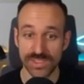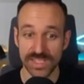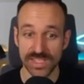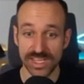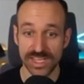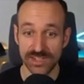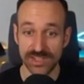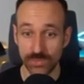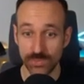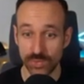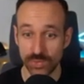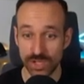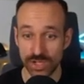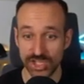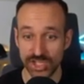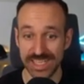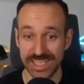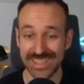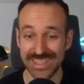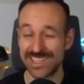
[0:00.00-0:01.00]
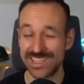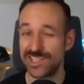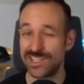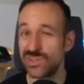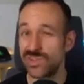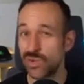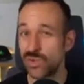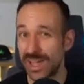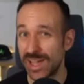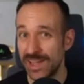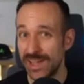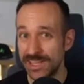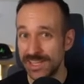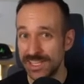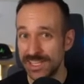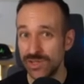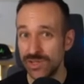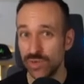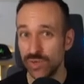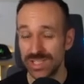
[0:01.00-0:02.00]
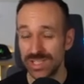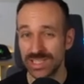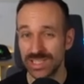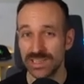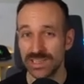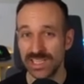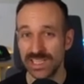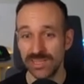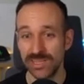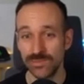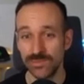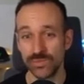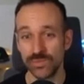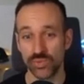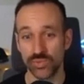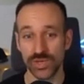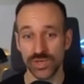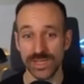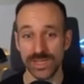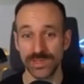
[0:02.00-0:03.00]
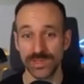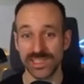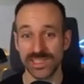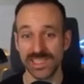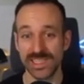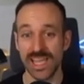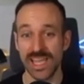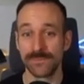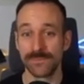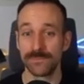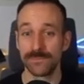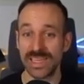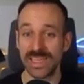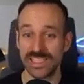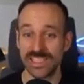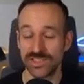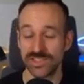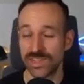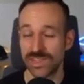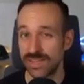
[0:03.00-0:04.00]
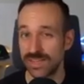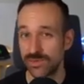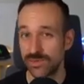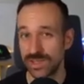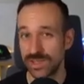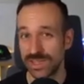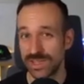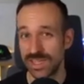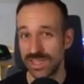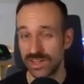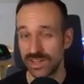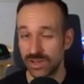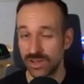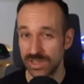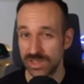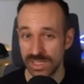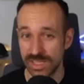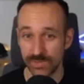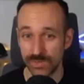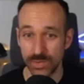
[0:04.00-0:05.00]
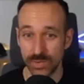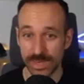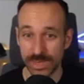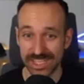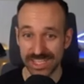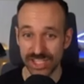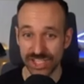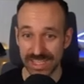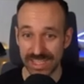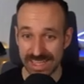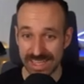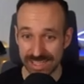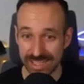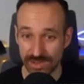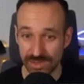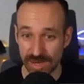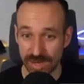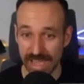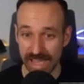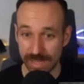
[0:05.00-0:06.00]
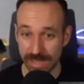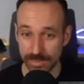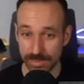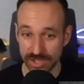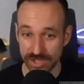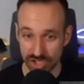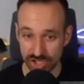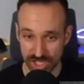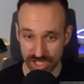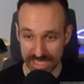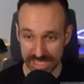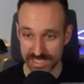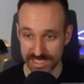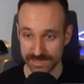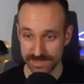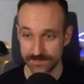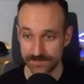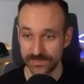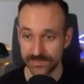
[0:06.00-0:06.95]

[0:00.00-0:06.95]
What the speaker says: in your project and do a new clean pre-build based on everything, all the information in your app JSON.